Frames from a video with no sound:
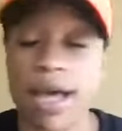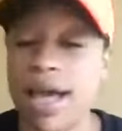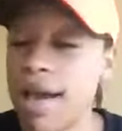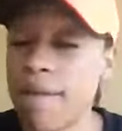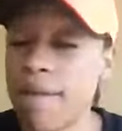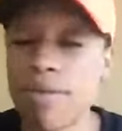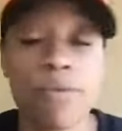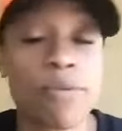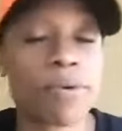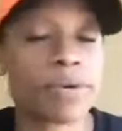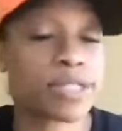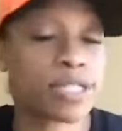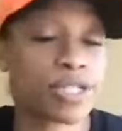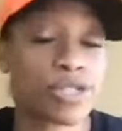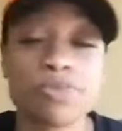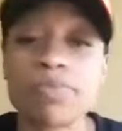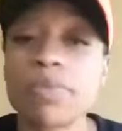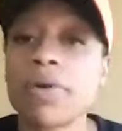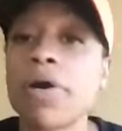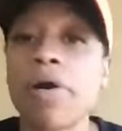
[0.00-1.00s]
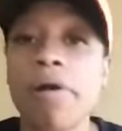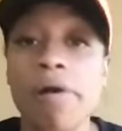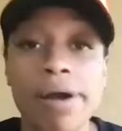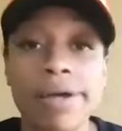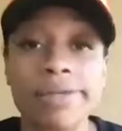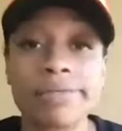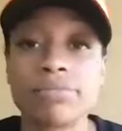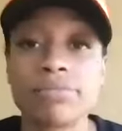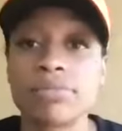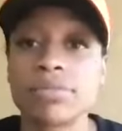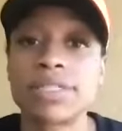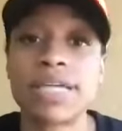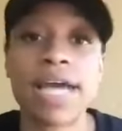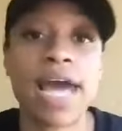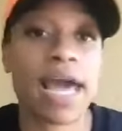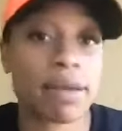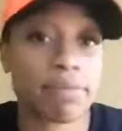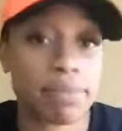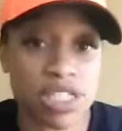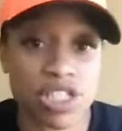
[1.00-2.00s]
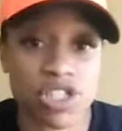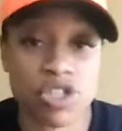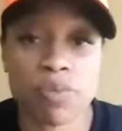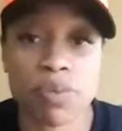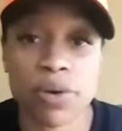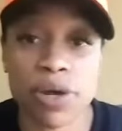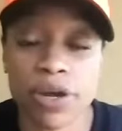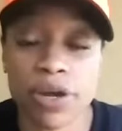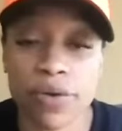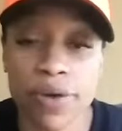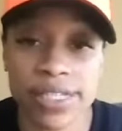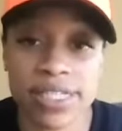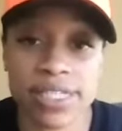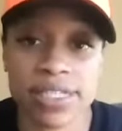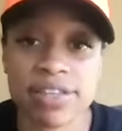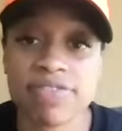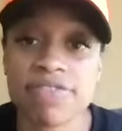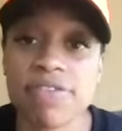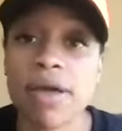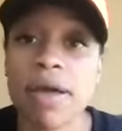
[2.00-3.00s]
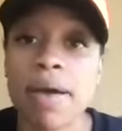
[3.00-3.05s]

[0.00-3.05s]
going super hard, got to be super aggressive.